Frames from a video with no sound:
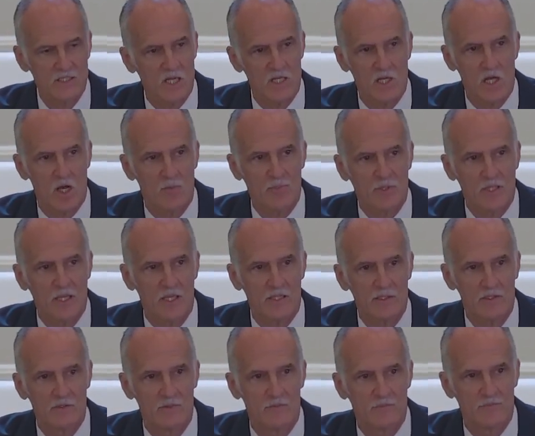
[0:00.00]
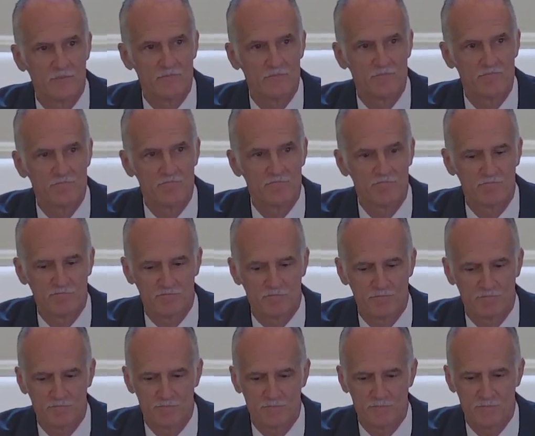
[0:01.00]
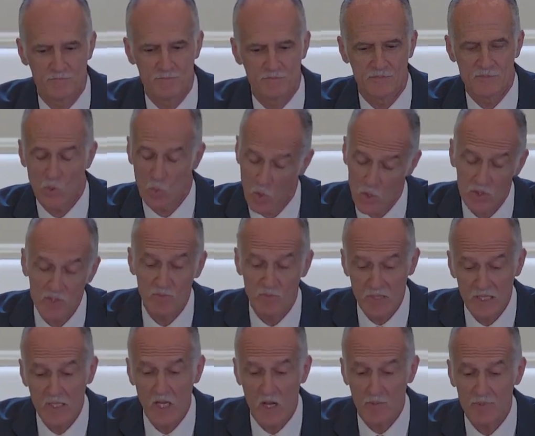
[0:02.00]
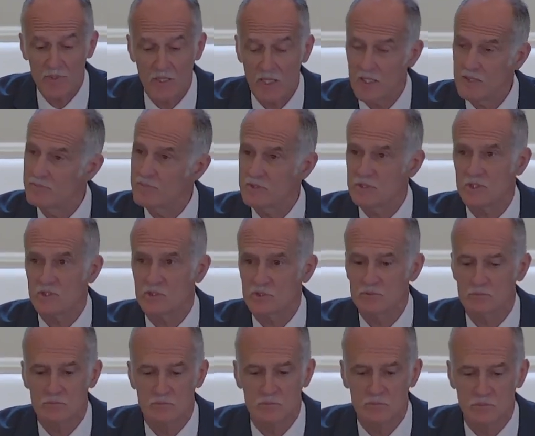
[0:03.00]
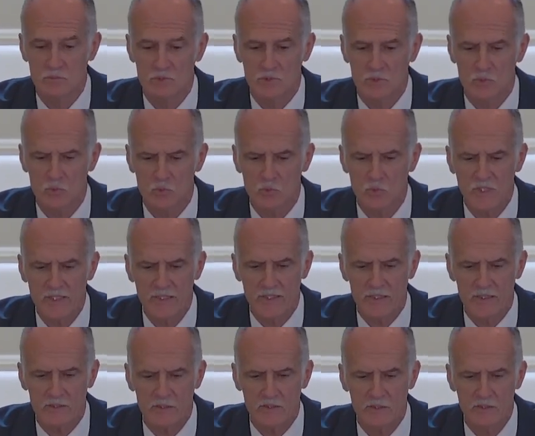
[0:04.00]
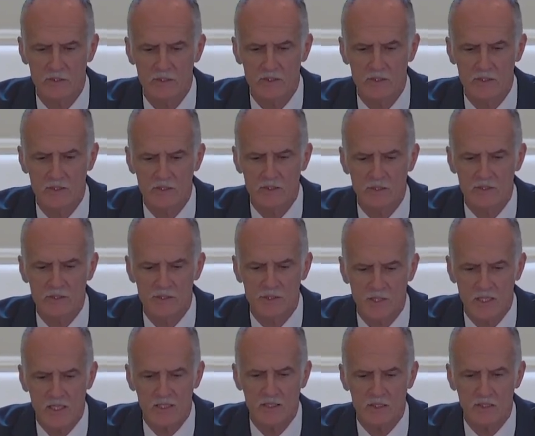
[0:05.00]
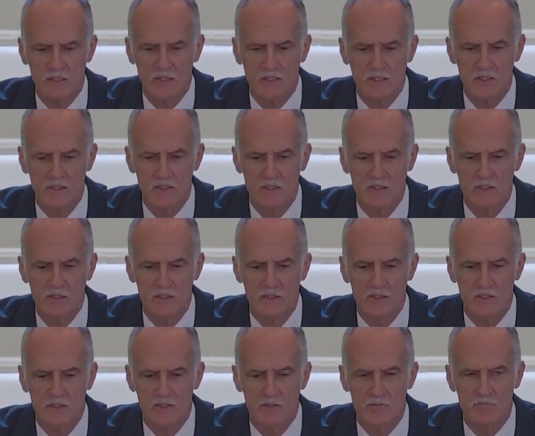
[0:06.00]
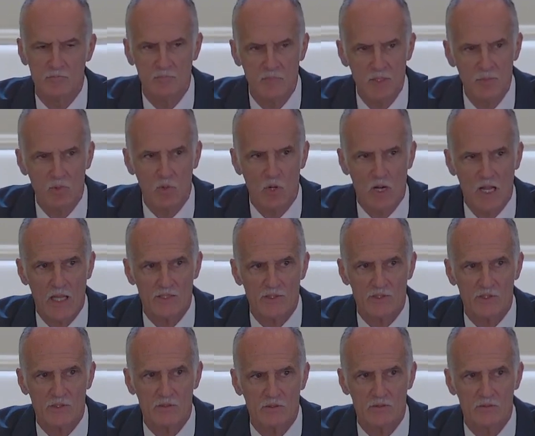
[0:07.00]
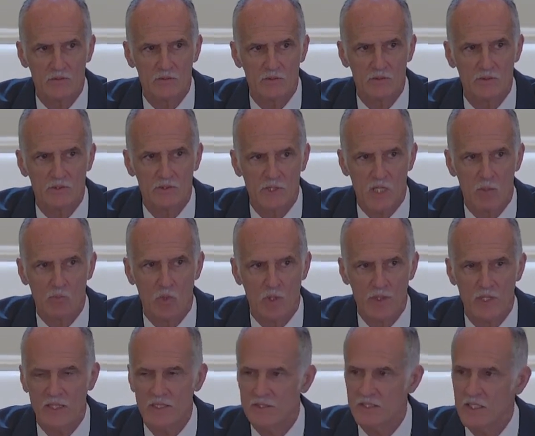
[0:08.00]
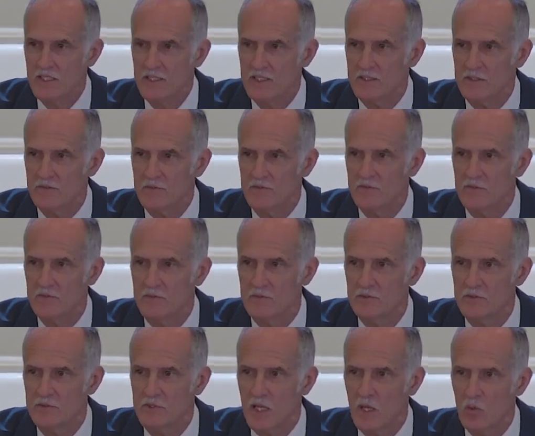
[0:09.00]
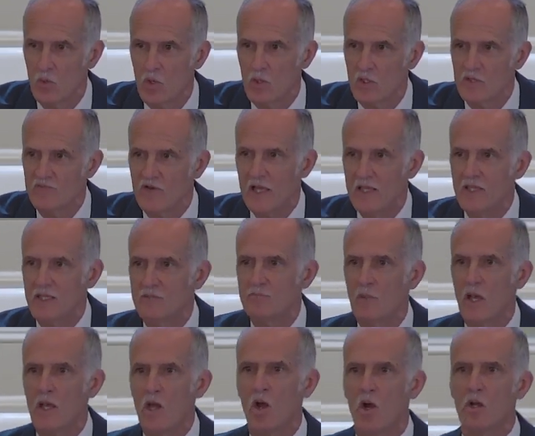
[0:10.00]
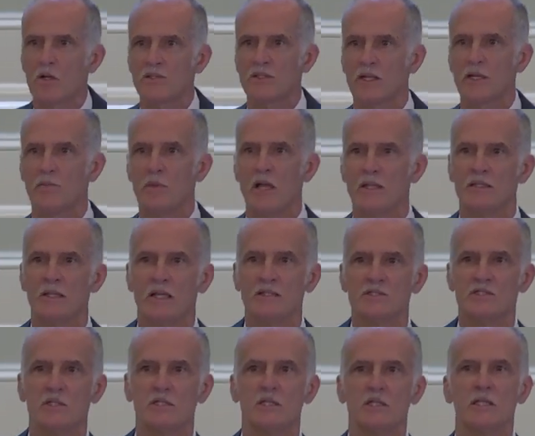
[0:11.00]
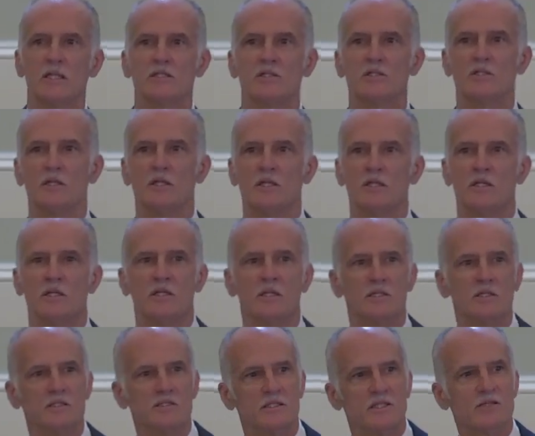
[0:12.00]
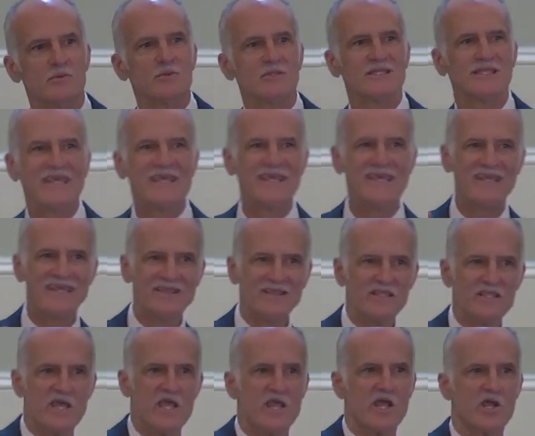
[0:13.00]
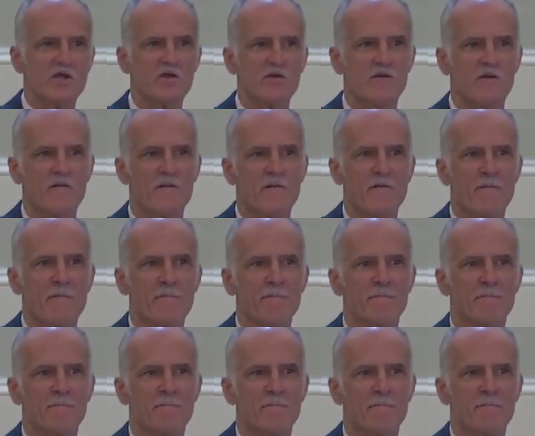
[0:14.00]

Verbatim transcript: That's not complicated. The Word can be complicated, but just read it. Secondly, memorize it. Psalm 119. Thy word have I hidden my heart that I might not sin against thee. See, it was hidden there